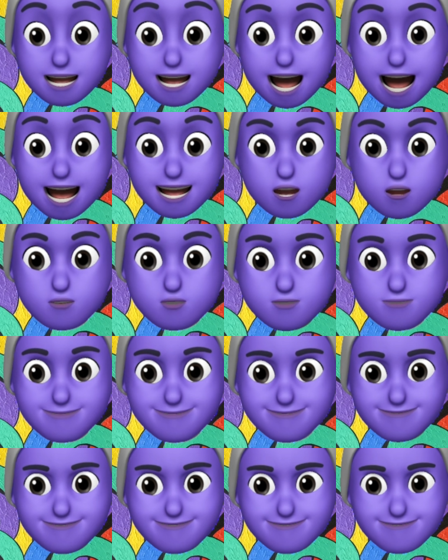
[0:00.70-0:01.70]
Hello.
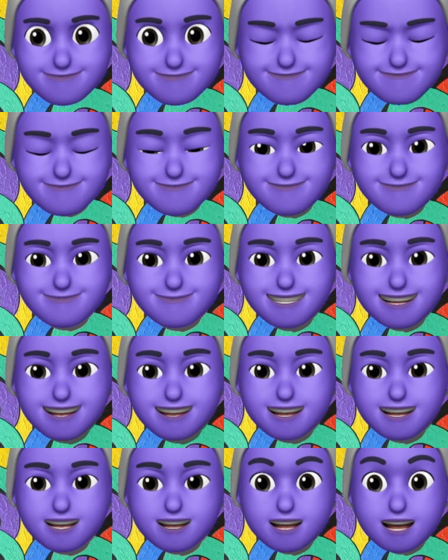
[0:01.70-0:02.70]

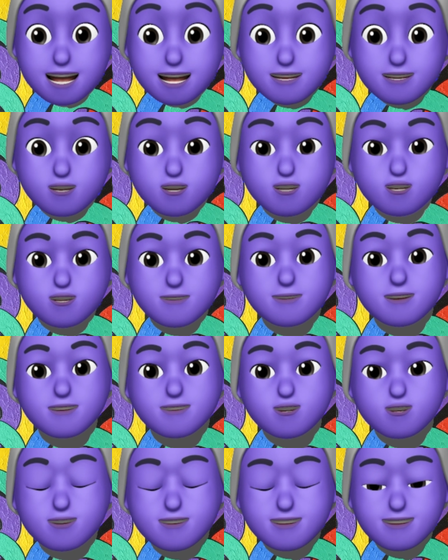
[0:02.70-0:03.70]
It's good to be
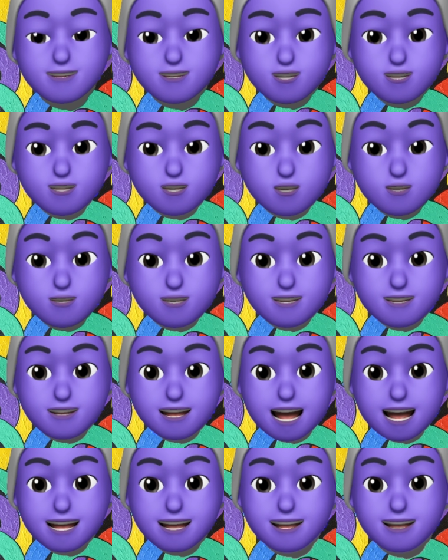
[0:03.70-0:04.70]
talking to you
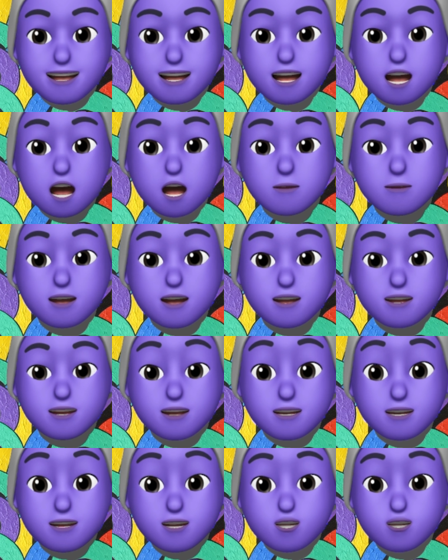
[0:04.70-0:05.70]
today about
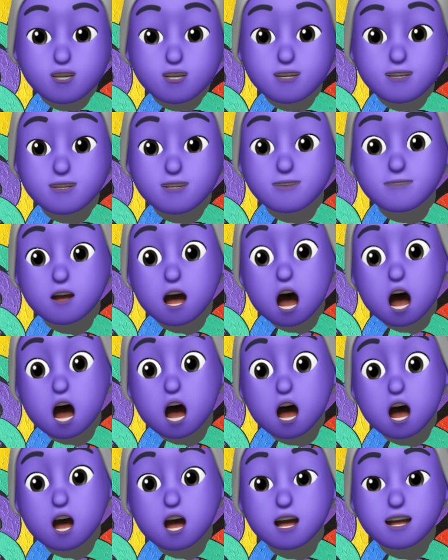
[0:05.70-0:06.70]
additions of
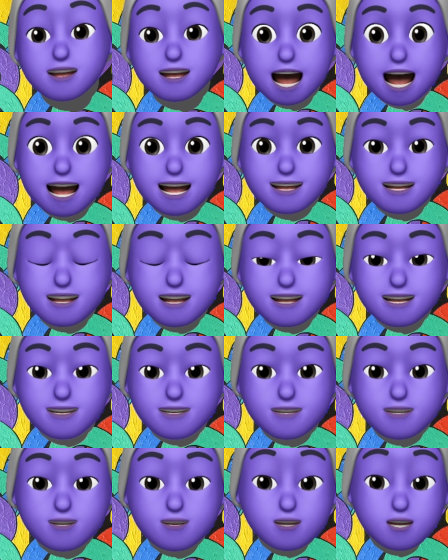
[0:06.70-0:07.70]
hard
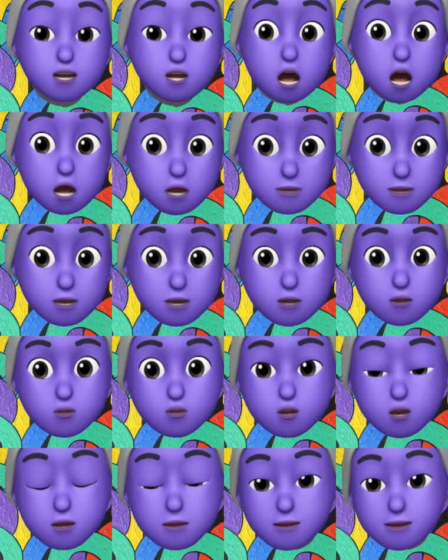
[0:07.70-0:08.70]
anions to carbonyl
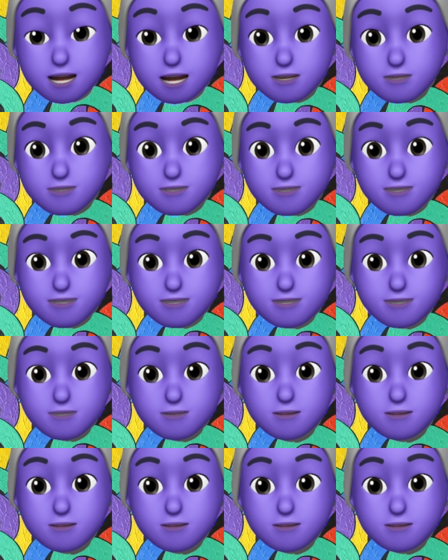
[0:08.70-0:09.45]
compounds.